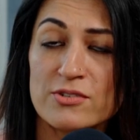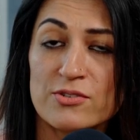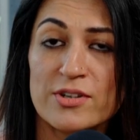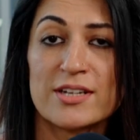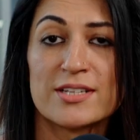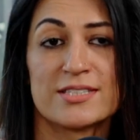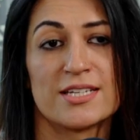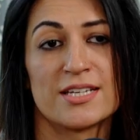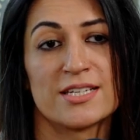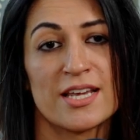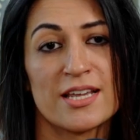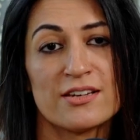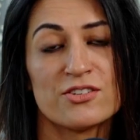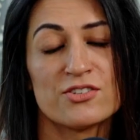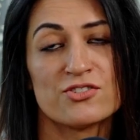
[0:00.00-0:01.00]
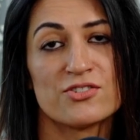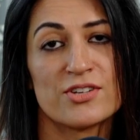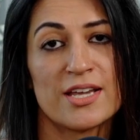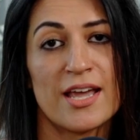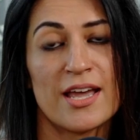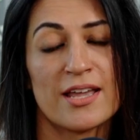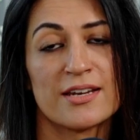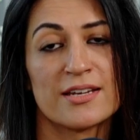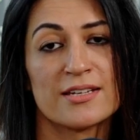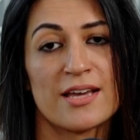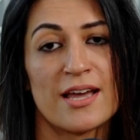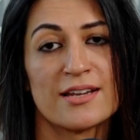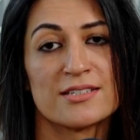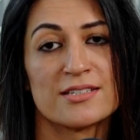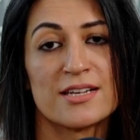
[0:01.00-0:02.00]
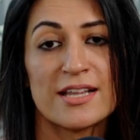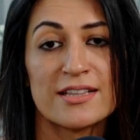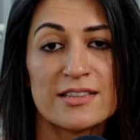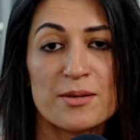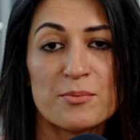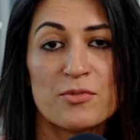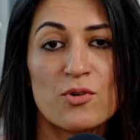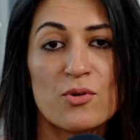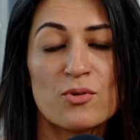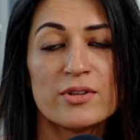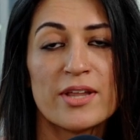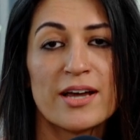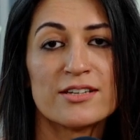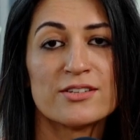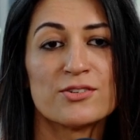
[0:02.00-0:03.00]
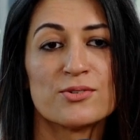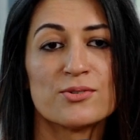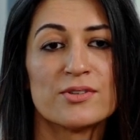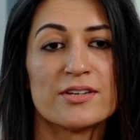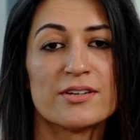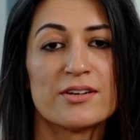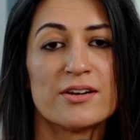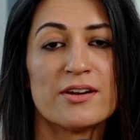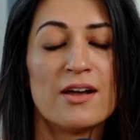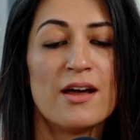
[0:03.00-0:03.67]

real estate industry and and let them know that you know their